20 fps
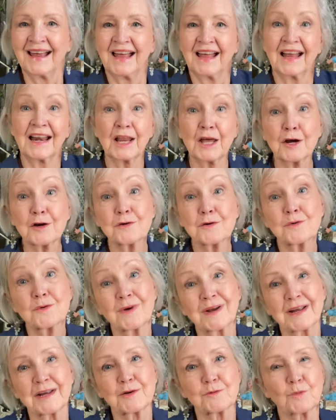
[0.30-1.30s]
Hello
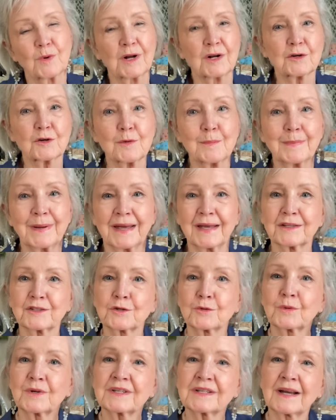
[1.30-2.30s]
and welcome back to
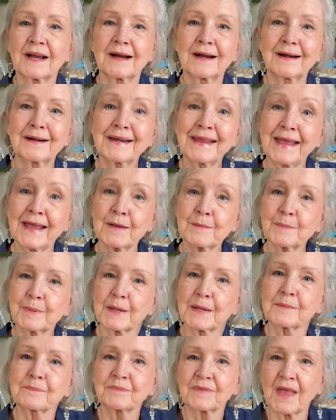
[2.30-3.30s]
Retired
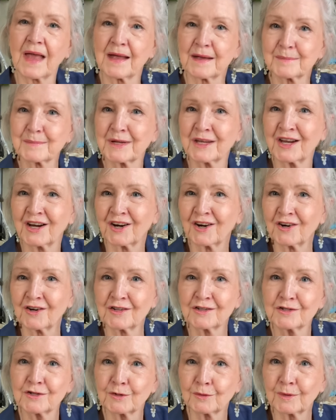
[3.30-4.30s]
Happy. I'm
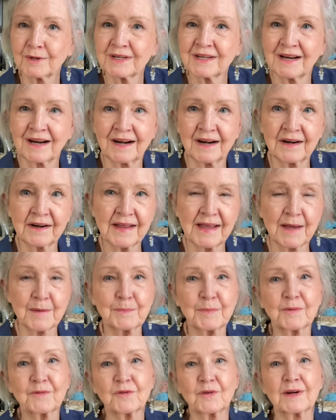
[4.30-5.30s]
Carolyn, a retired
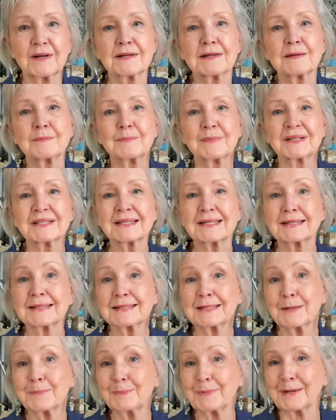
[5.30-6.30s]
happy friend in
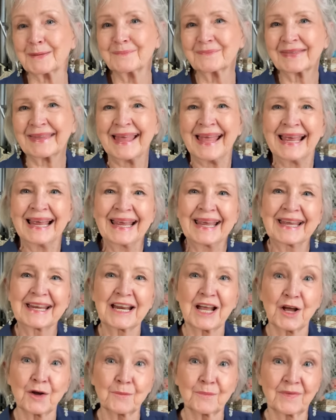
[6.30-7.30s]
Mississippi.
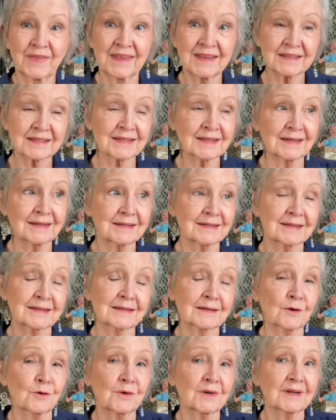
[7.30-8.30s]
And this is
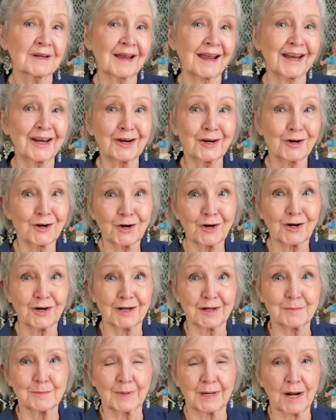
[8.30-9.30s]
going to air
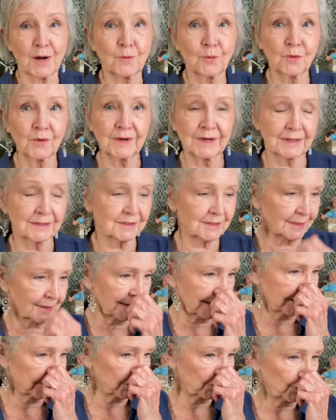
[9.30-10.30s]
early, but I wanted to
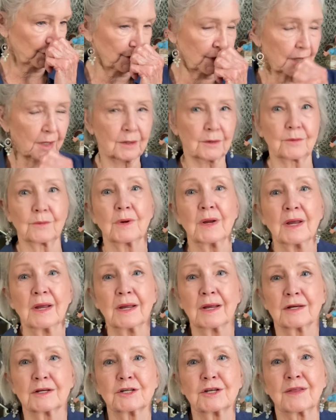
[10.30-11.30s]
let you know
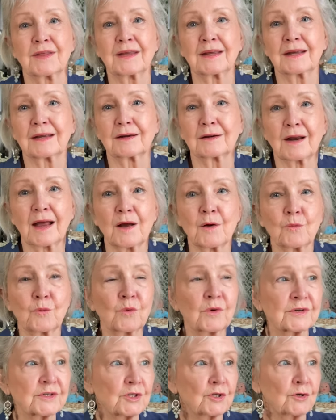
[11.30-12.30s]
that I
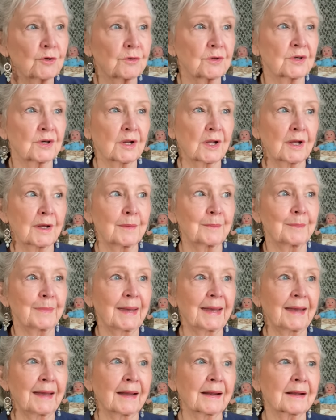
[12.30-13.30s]
want you to come
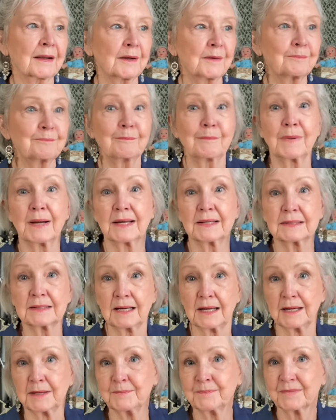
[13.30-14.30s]
back
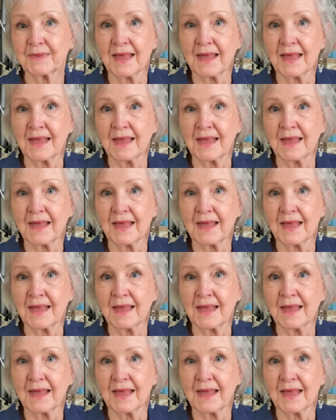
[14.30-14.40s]
Monday.